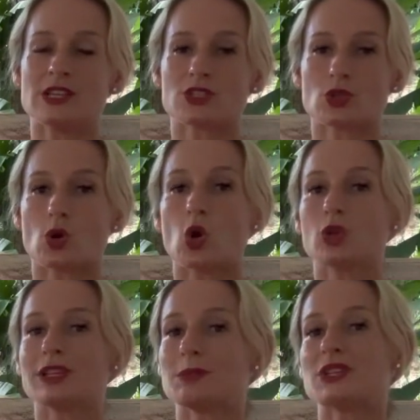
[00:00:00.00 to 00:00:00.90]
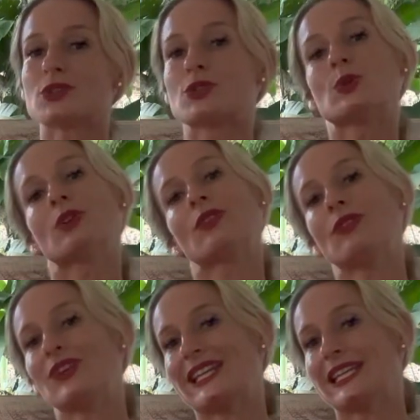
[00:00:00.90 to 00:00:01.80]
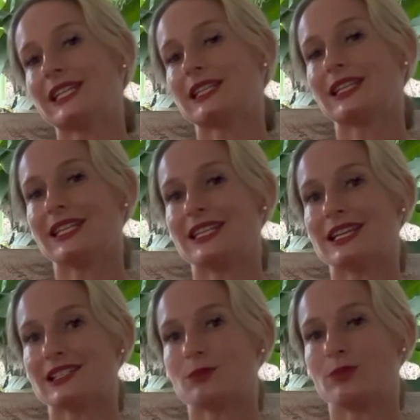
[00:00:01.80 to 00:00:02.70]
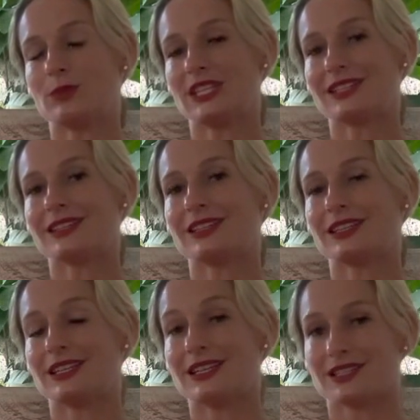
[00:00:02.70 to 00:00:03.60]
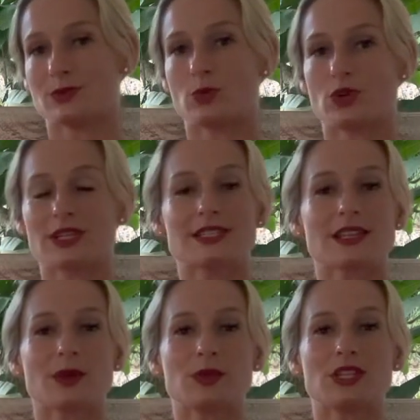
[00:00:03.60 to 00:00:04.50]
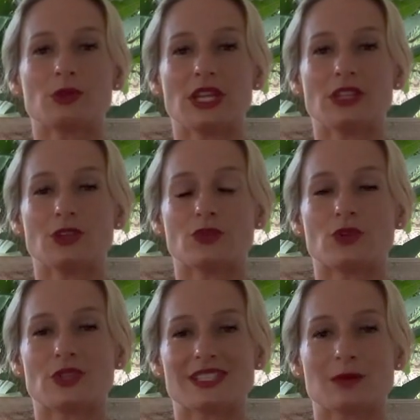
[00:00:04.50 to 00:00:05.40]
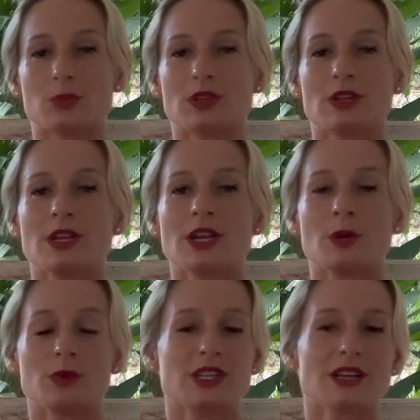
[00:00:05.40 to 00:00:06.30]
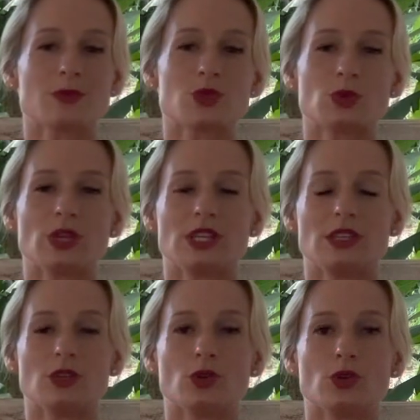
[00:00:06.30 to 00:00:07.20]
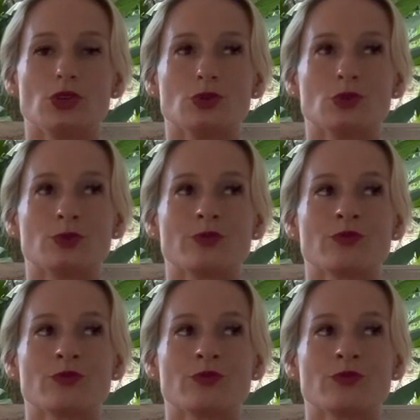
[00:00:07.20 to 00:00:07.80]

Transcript: So only because you don't feel it, it doesn't mean it doesn't work. It's like with the radio, for example. When it comes to radio, you